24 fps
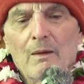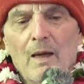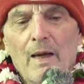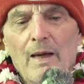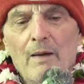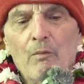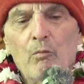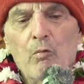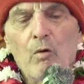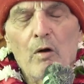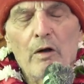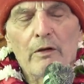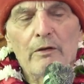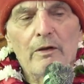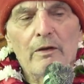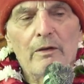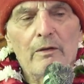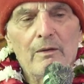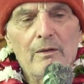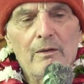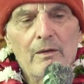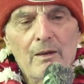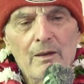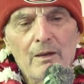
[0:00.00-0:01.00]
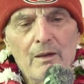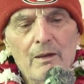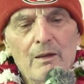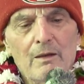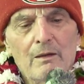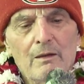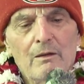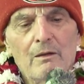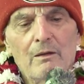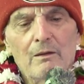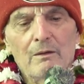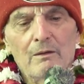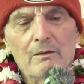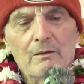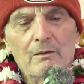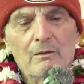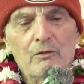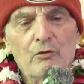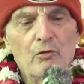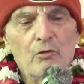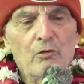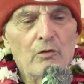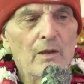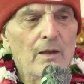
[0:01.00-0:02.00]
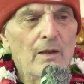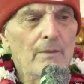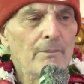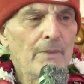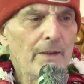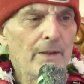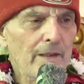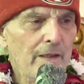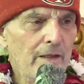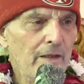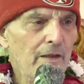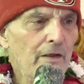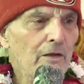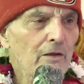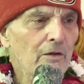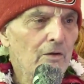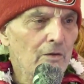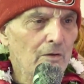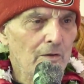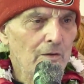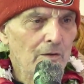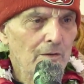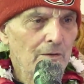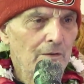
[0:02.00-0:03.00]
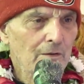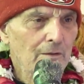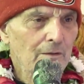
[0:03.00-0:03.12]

I wanted to come here